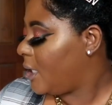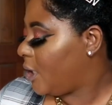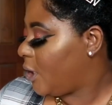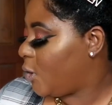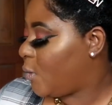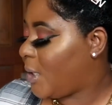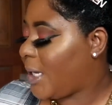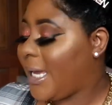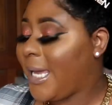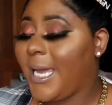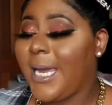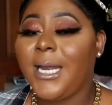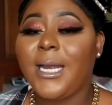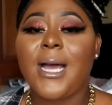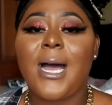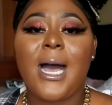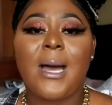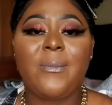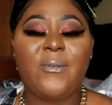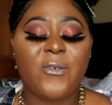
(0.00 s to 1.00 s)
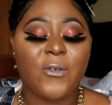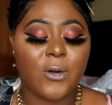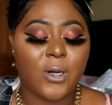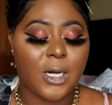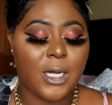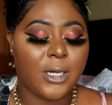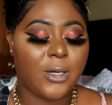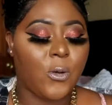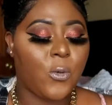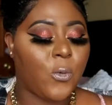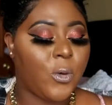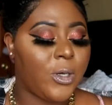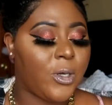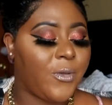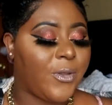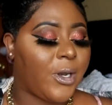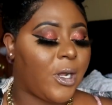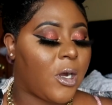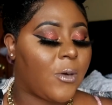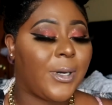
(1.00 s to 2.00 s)
you can opt for an oil
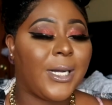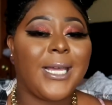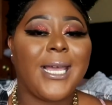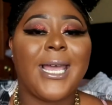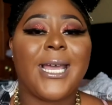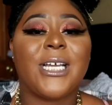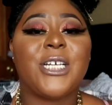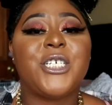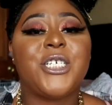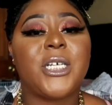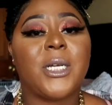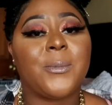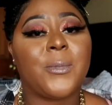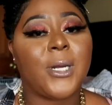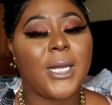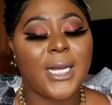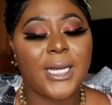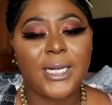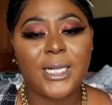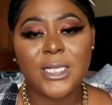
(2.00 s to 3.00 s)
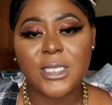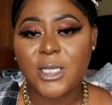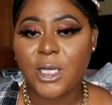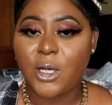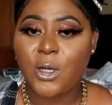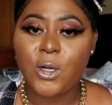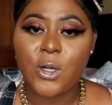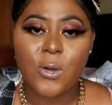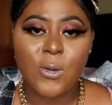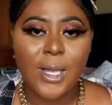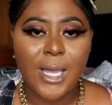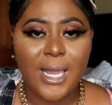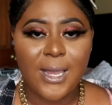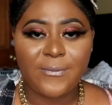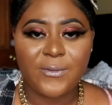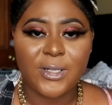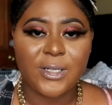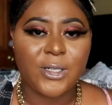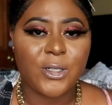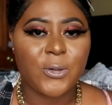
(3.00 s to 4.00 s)
that already has shimmer in it so you don't
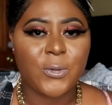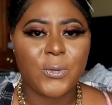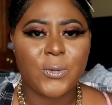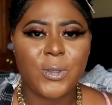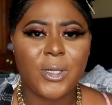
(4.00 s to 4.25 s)
have to do,